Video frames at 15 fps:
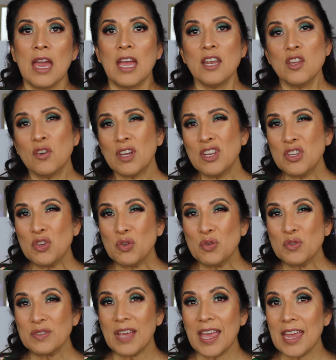And you can
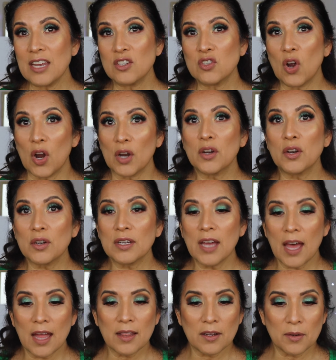use a darker
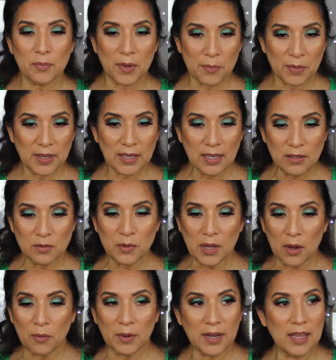color, but because we
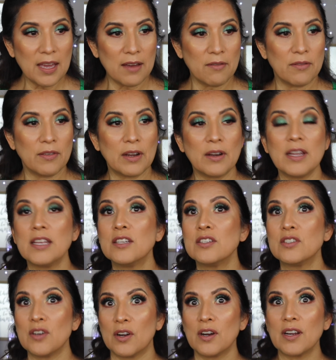already have very
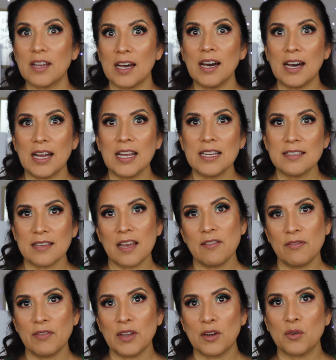dark eyes, I
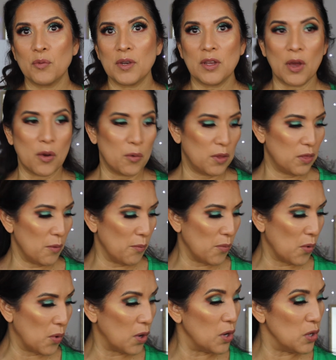figured we'd go with a
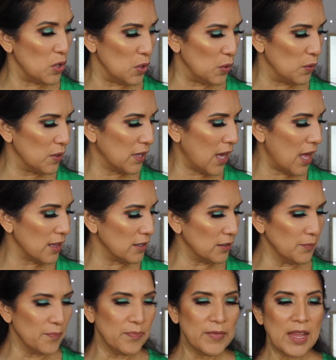more nude
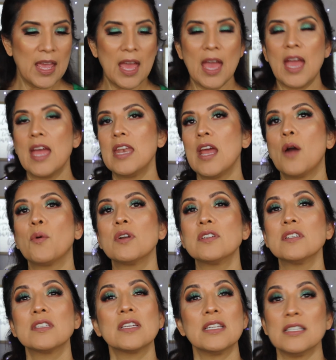color. And now we're
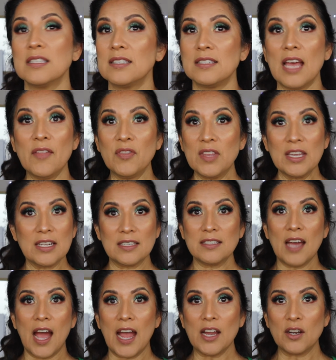just gonna set the
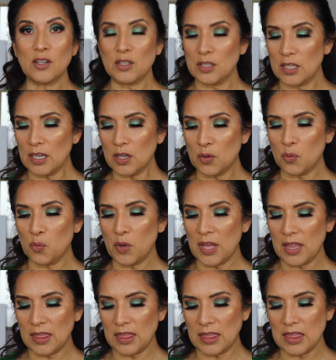entire look
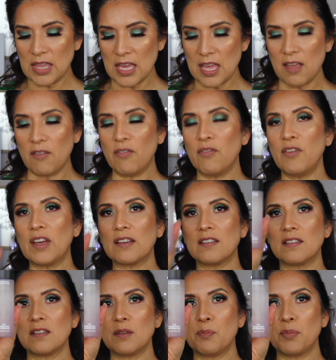with the
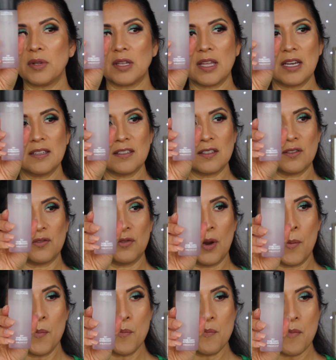Fix Plus
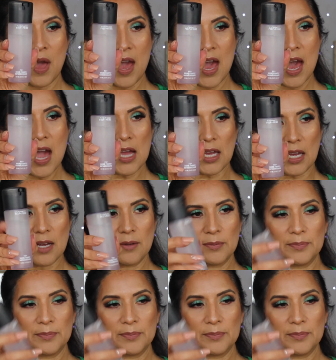from MAC.